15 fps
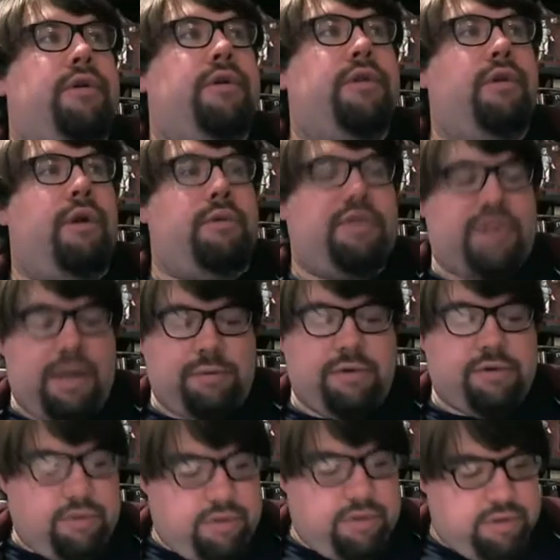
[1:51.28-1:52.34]
though I was tempted
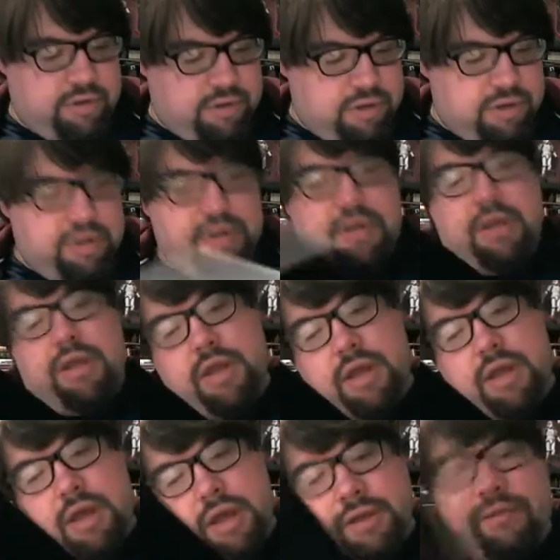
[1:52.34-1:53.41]
to.
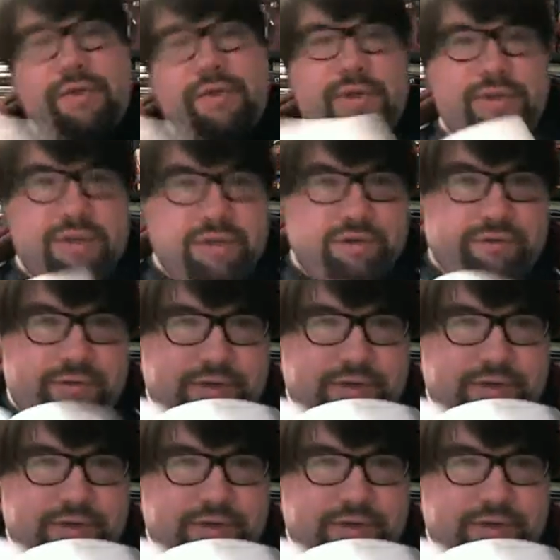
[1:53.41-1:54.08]
I love like I don't know if you